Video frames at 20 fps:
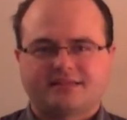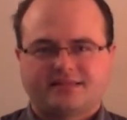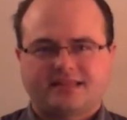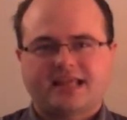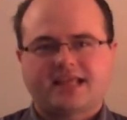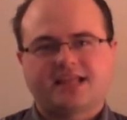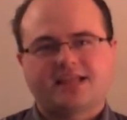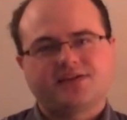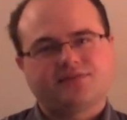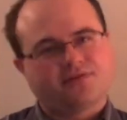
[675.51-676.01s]

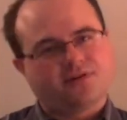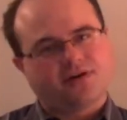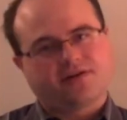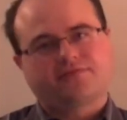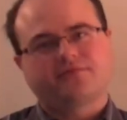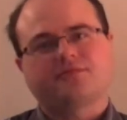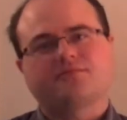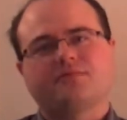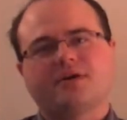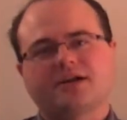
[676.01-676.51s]
Thank you all
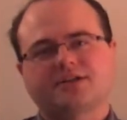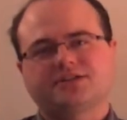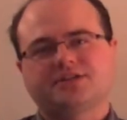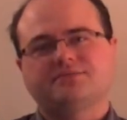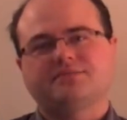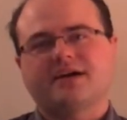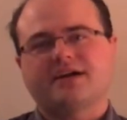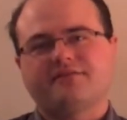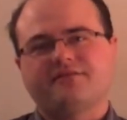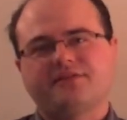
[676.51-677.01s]
for
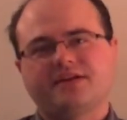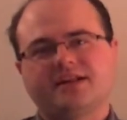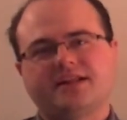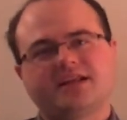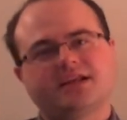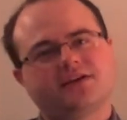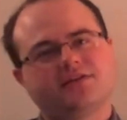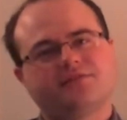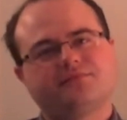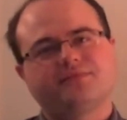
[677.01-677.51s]
watching my
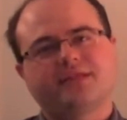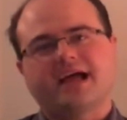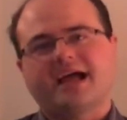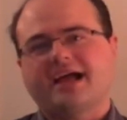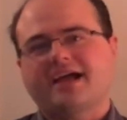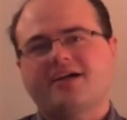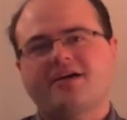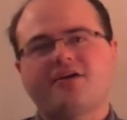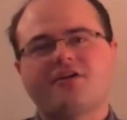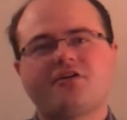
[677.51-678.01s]
video.
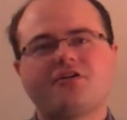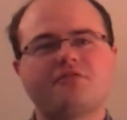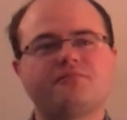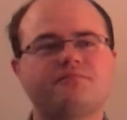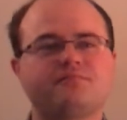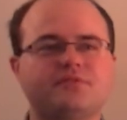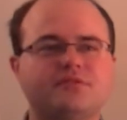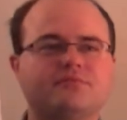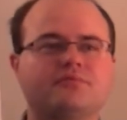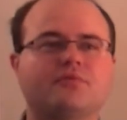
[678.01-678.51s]
I
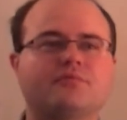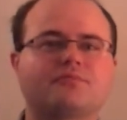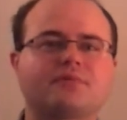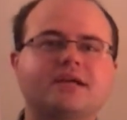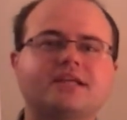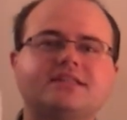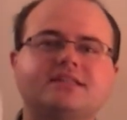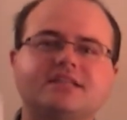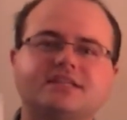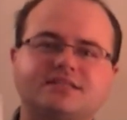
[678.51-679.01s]
hope you will
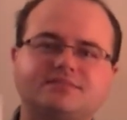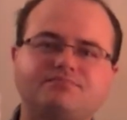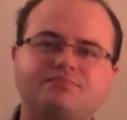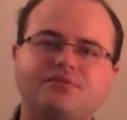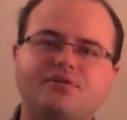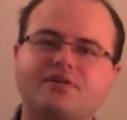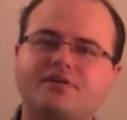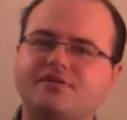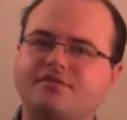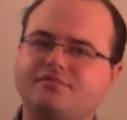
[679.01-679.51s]
read this
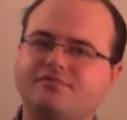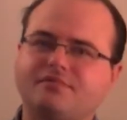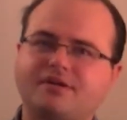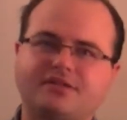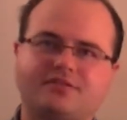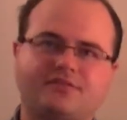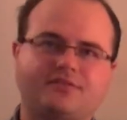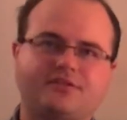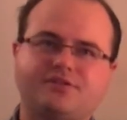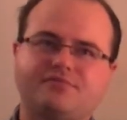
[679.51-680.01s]
book,
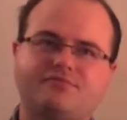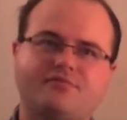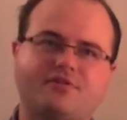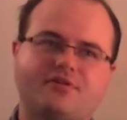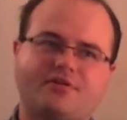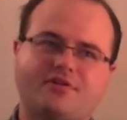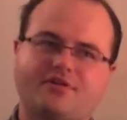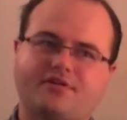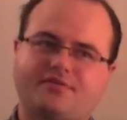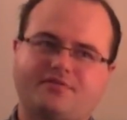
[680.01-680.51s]
whether you
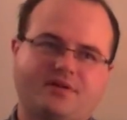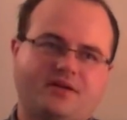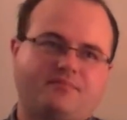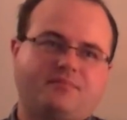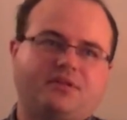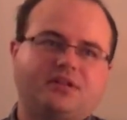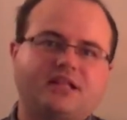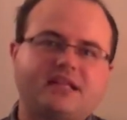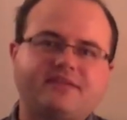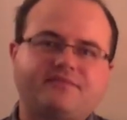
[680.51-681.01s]
are a
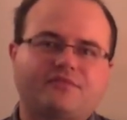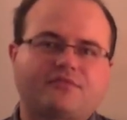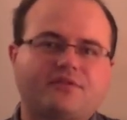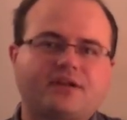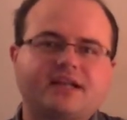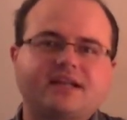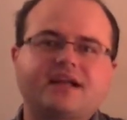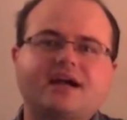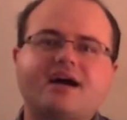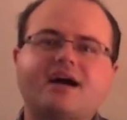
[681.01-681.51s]
believer
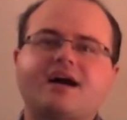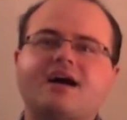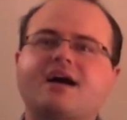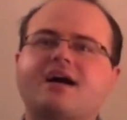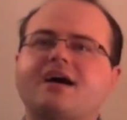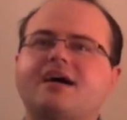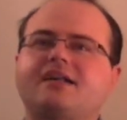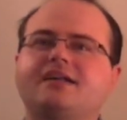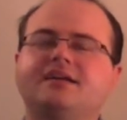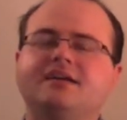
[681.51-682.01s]
in
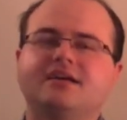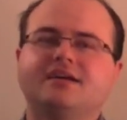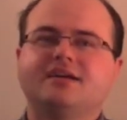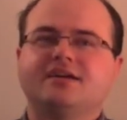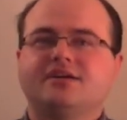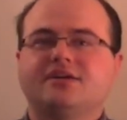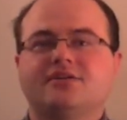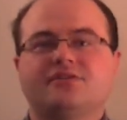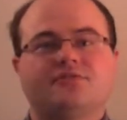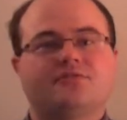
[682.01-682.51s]
God
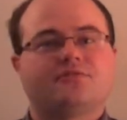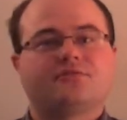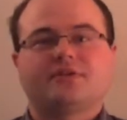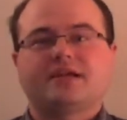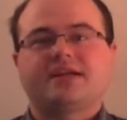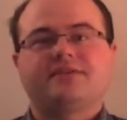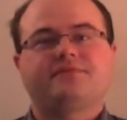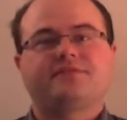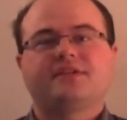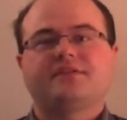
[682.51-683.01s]
or
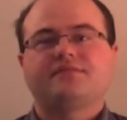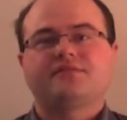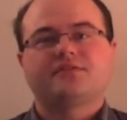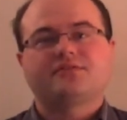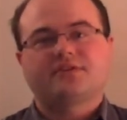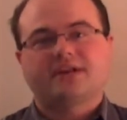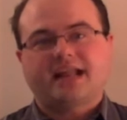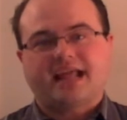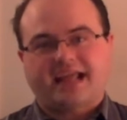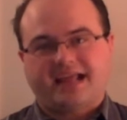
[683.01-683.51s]
even if
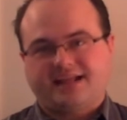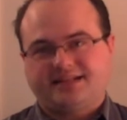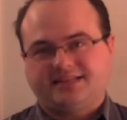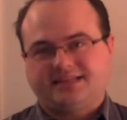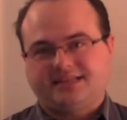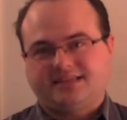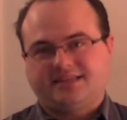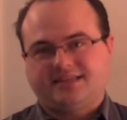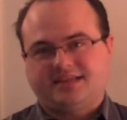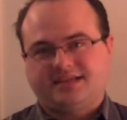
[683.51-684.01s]
you're an
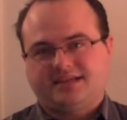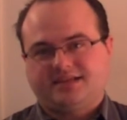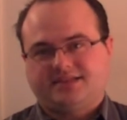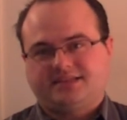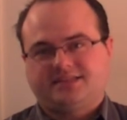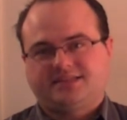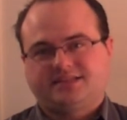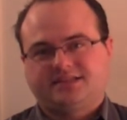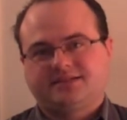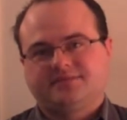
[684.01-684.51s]

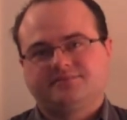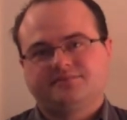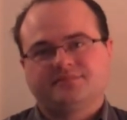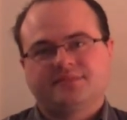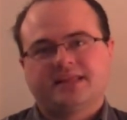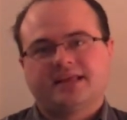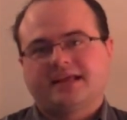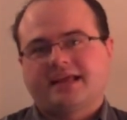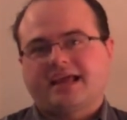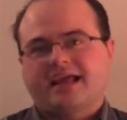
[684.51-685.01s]
anti-theist.
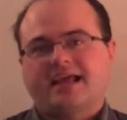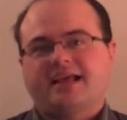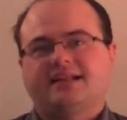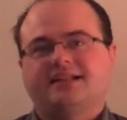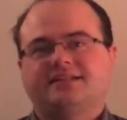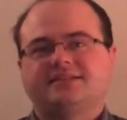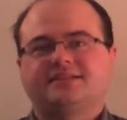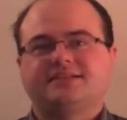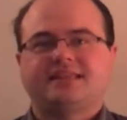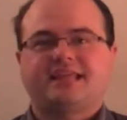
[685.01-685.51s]

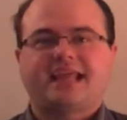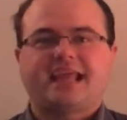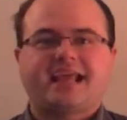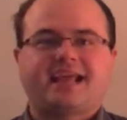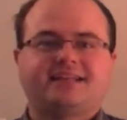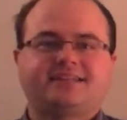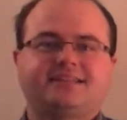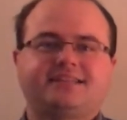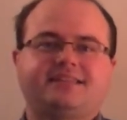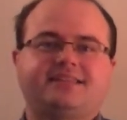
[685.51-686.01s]
And to the
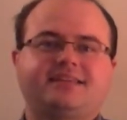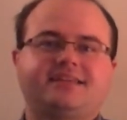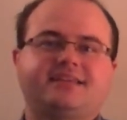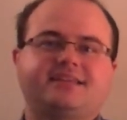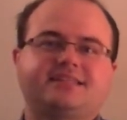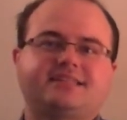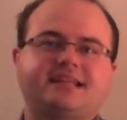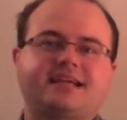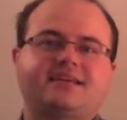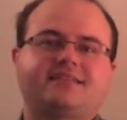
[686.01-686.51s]

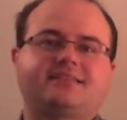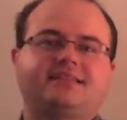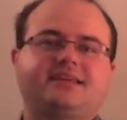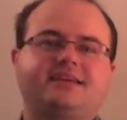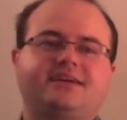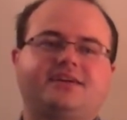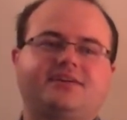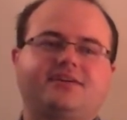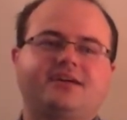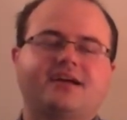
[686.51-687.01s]
anti-theist out
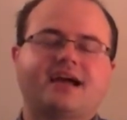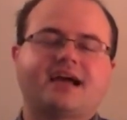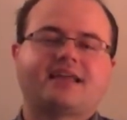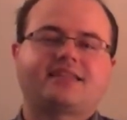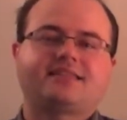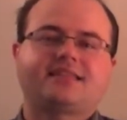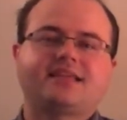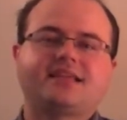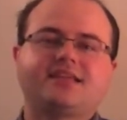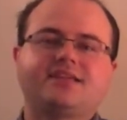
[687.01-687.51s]
there, I
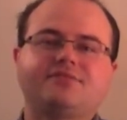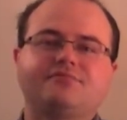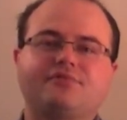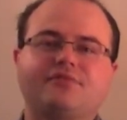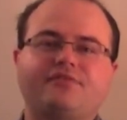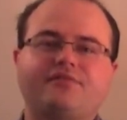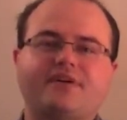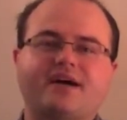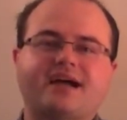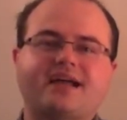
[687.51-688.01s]
think you
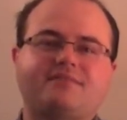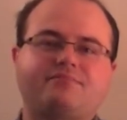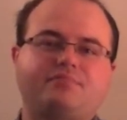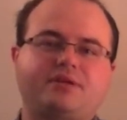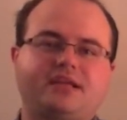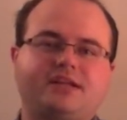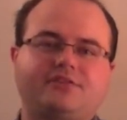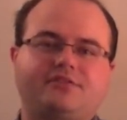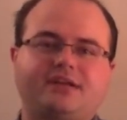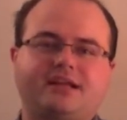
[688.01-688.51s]
will find
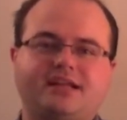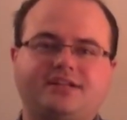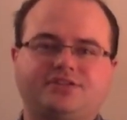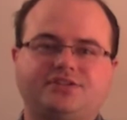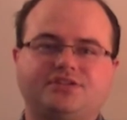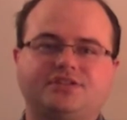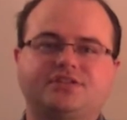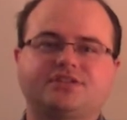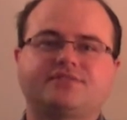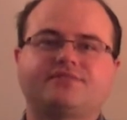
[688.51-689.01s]
Peter
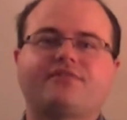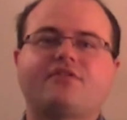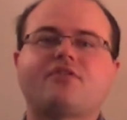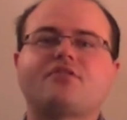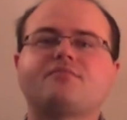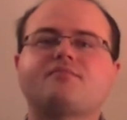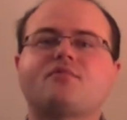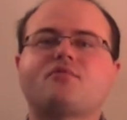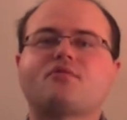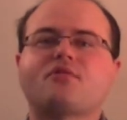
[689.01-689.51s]
Hitchens
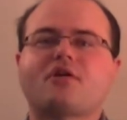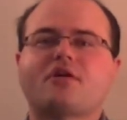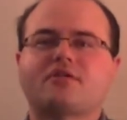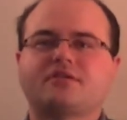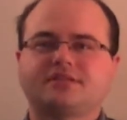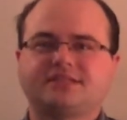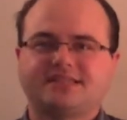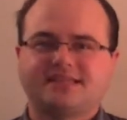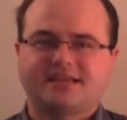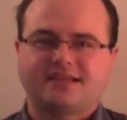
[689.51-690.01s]
far more
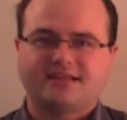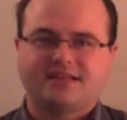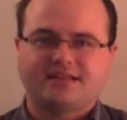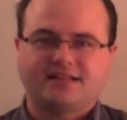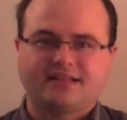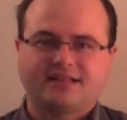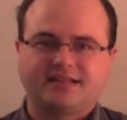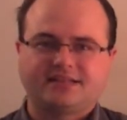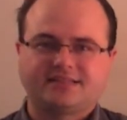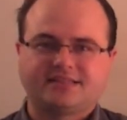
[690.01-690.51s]

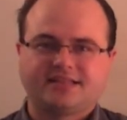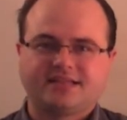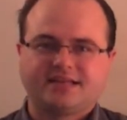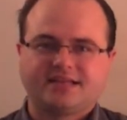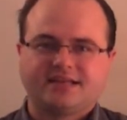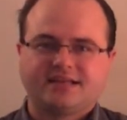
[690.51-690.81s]
articulate